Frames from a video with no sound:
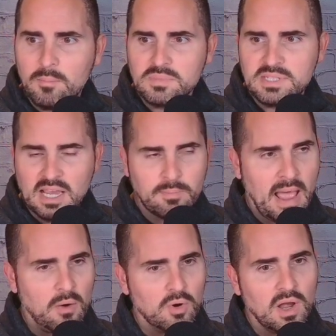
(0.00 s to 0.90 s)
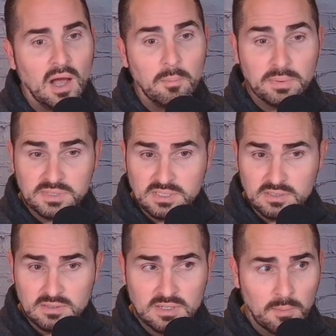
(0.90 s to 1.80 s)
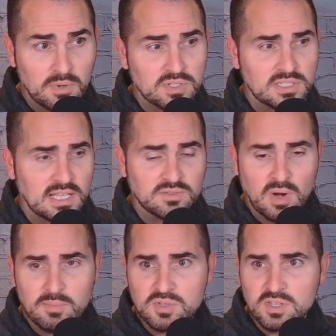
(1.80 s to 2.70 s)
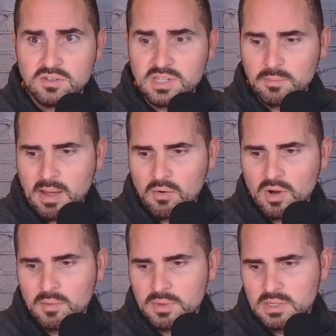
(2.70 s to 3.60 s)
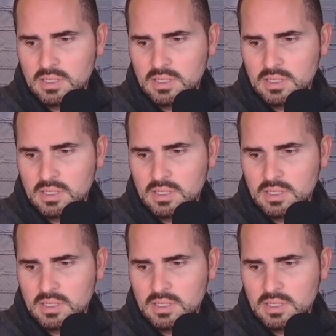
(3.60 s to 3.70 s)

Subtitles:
Tech Power Up's numbers, because that's what I'm using here. Tech Power Up.